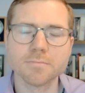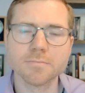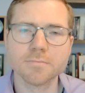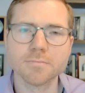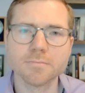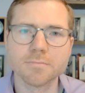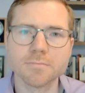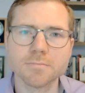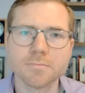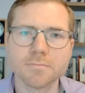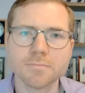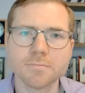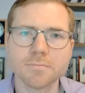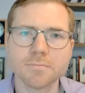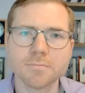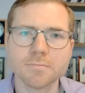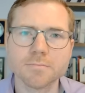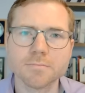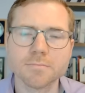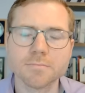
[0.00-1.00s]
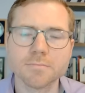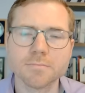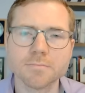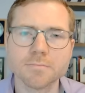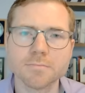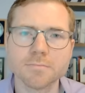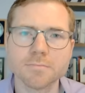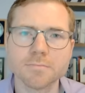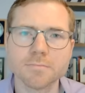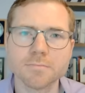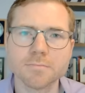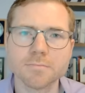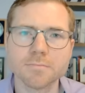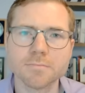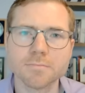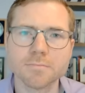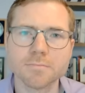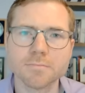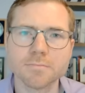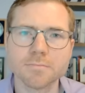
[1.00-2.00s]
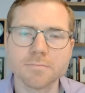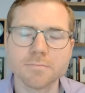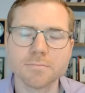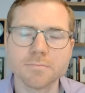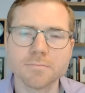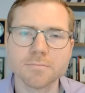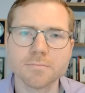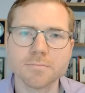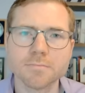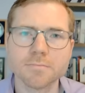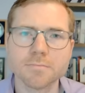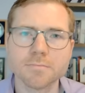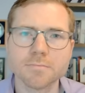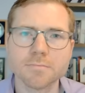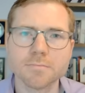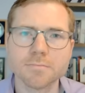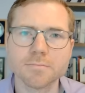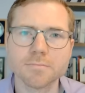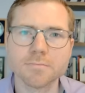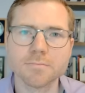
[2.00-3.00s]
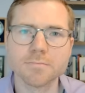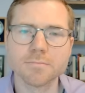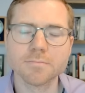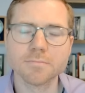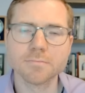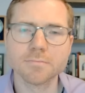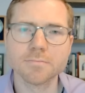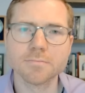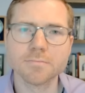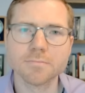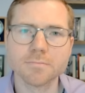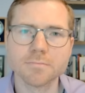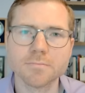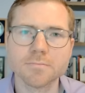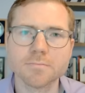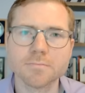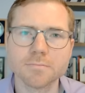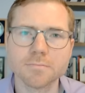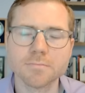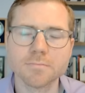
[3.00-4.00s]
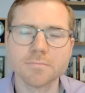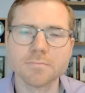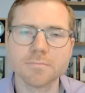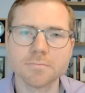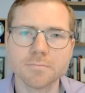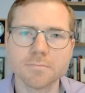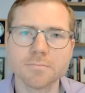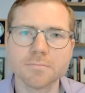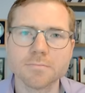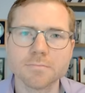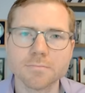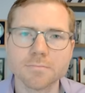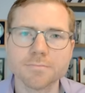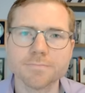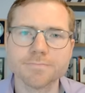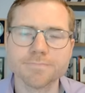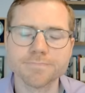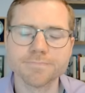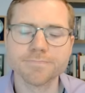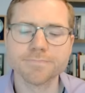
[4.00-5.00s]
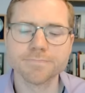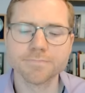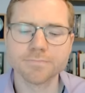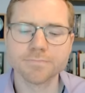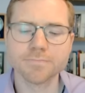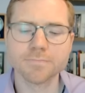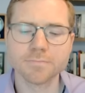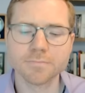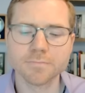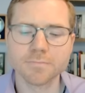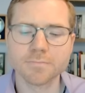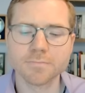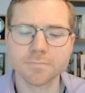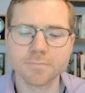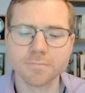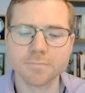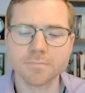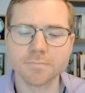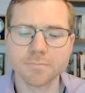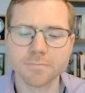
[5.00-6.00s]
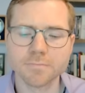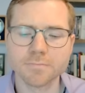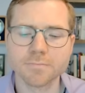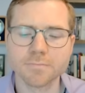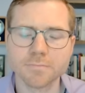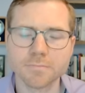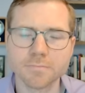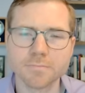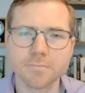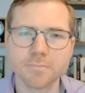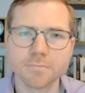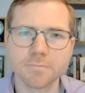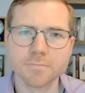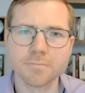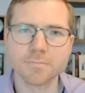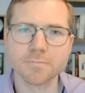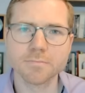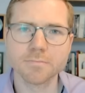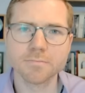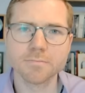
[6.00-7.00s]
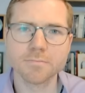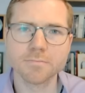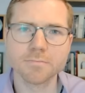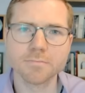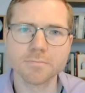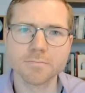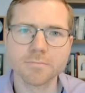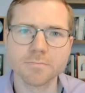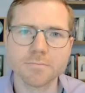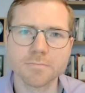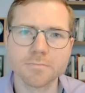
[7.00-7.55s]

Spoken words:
This person isn't speaking.